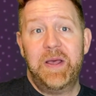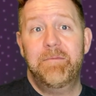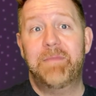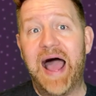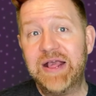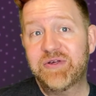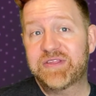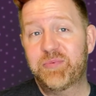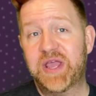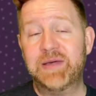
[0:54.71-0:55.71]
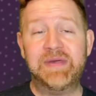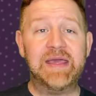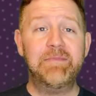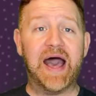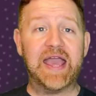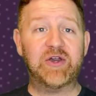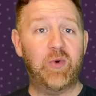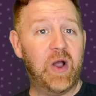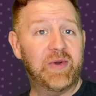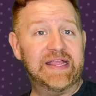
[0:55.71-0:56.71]
Michael's bringing me my
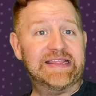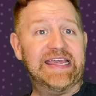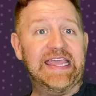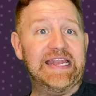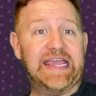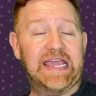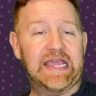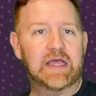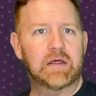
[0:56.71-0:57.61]
Quarantini."